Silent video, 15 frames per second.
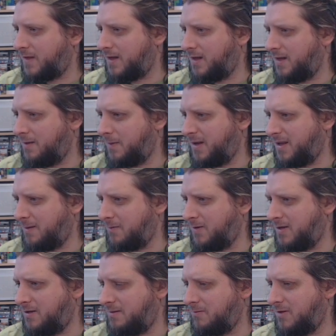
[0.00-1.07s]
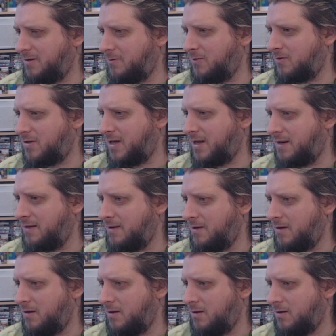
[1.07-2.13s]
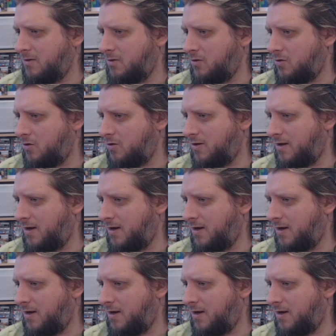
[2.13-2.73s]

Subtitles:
I think we will see other